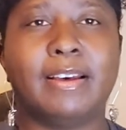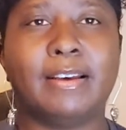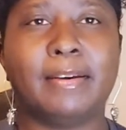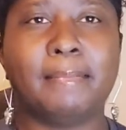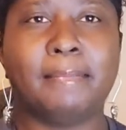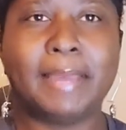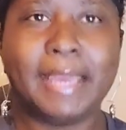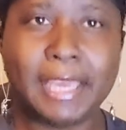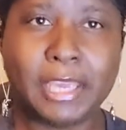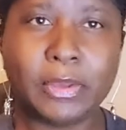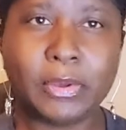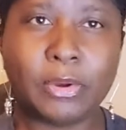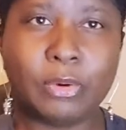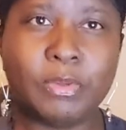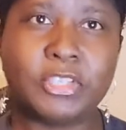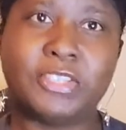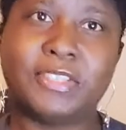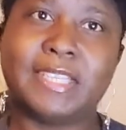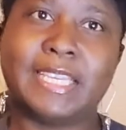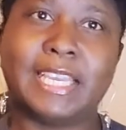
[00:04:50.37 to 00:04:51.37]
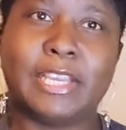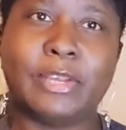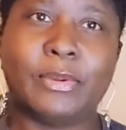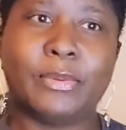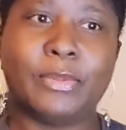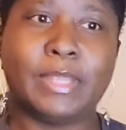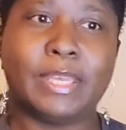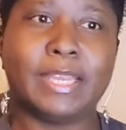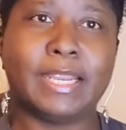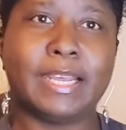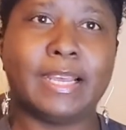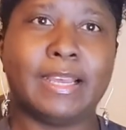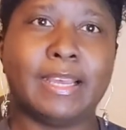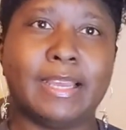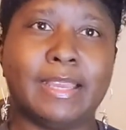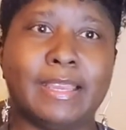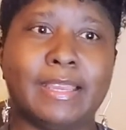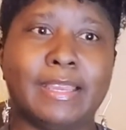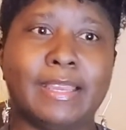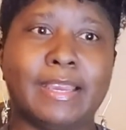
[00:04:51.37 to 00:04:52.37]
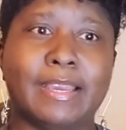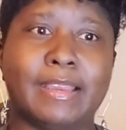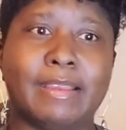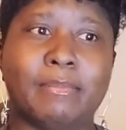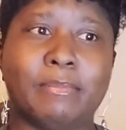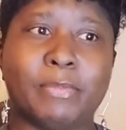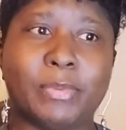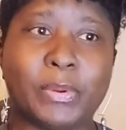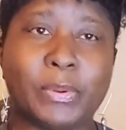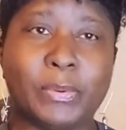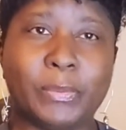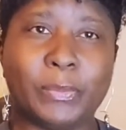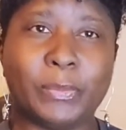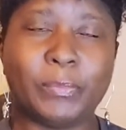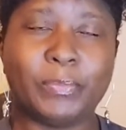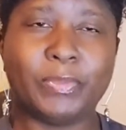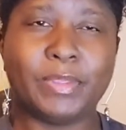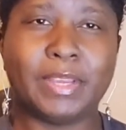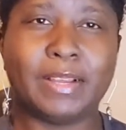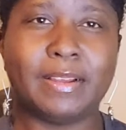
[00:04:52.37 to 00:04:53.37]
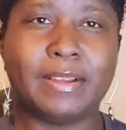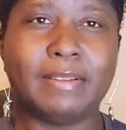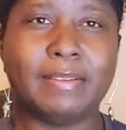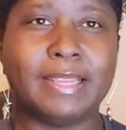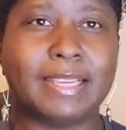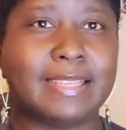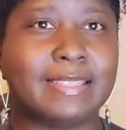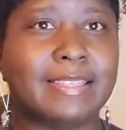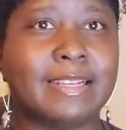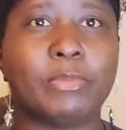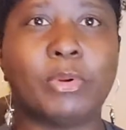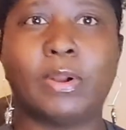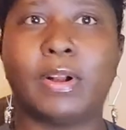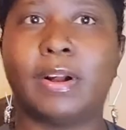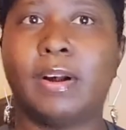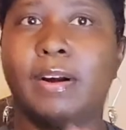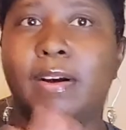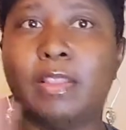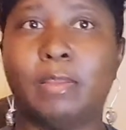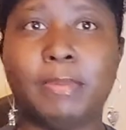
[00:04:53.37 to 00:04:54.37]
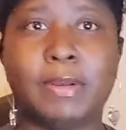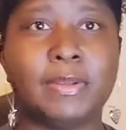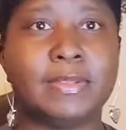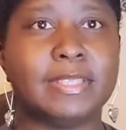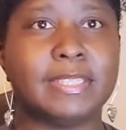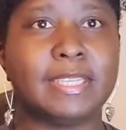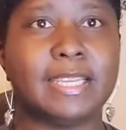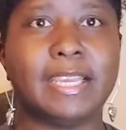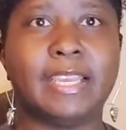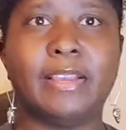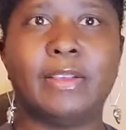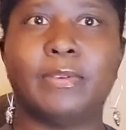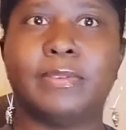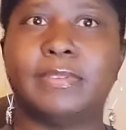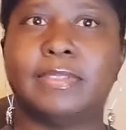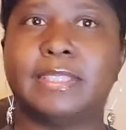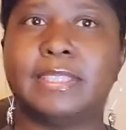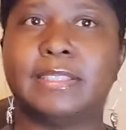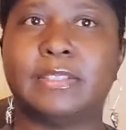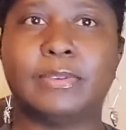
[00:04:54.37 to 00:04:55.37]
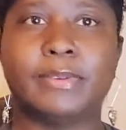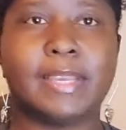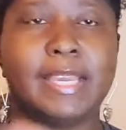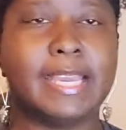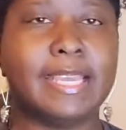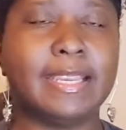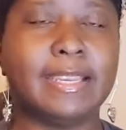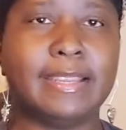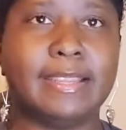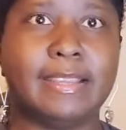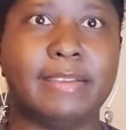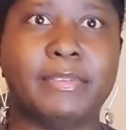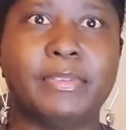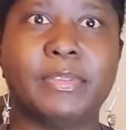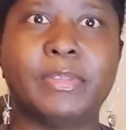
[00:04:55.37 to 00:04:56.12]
ankle, which is the ankle that I broke Like I said, I broke all the bones in the ankles, dislocated it.